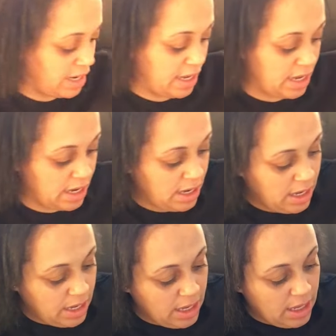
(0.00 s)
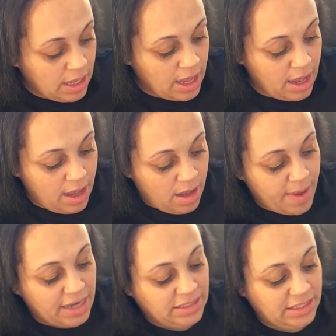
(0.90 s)
I get?
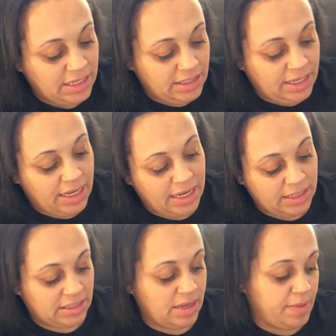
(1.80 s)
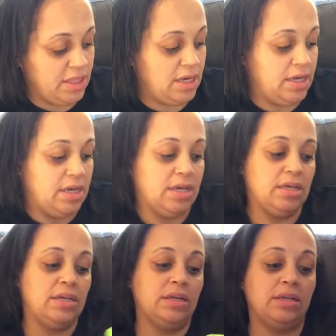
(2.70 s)
I did get some of
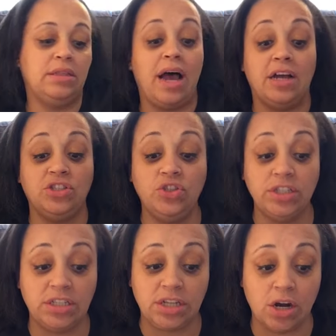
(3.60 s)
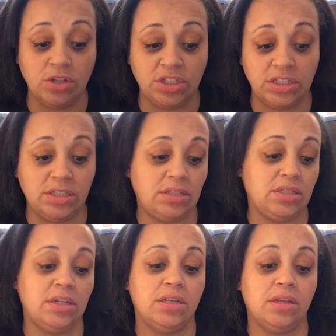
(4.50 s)
the laundry
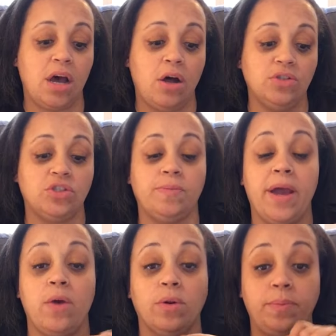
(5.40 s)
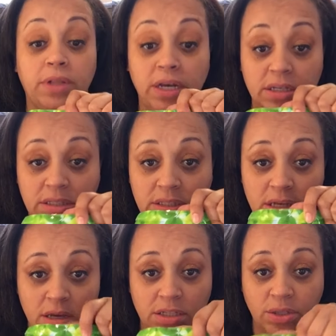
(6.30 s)
detergent, the Ultra Power Plus.
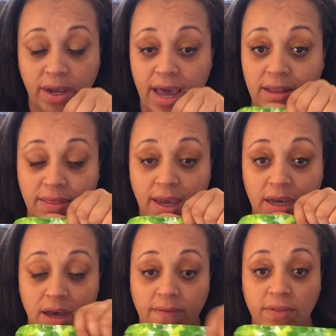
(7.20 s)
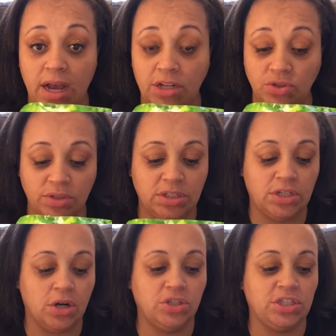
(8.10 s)
So I got a thing of laundry
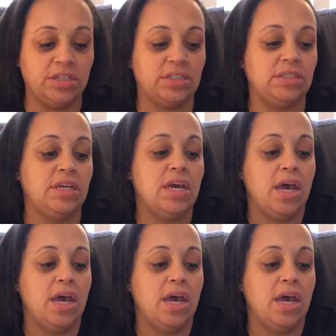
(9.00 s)
detergent.